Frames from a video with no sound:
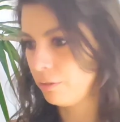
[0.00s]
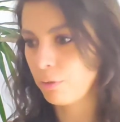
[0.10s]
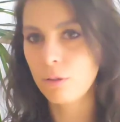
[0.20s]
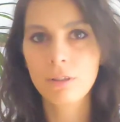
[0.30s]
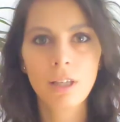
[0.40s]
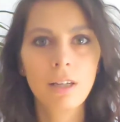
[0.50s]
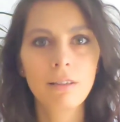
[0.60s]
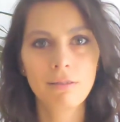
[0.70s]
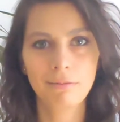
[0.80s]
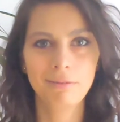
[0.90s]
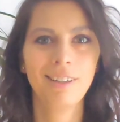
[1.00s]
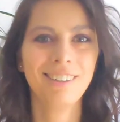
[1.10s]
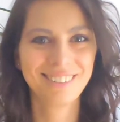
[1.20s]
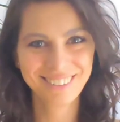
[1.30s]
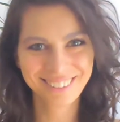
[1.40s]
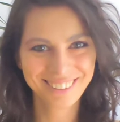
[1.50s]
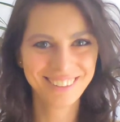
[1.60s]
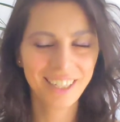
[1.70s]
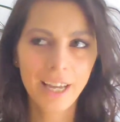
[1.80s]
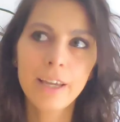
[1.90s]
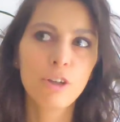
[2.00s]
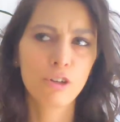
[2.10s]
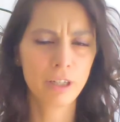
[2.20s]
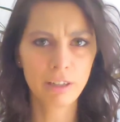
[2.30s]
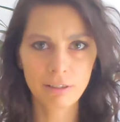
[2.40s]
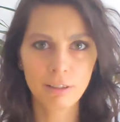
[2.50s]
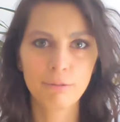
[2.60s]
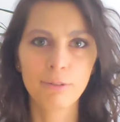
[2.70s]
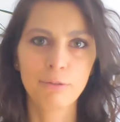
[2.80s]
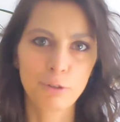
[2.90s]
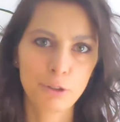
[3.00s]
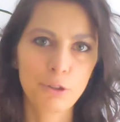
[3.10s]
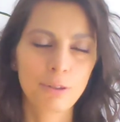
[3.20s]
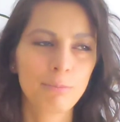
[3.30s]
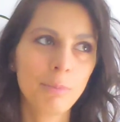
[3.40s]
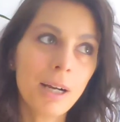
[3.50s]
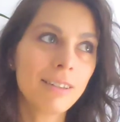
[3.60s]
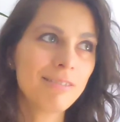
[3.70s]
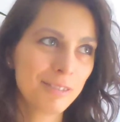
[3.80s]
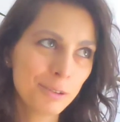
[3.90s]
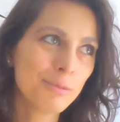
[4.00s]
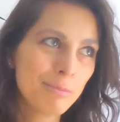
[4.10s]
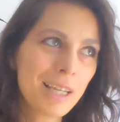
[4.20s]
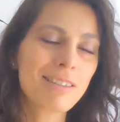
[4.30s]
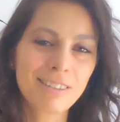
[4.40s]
default settings? You're not a cell phone for sure, but you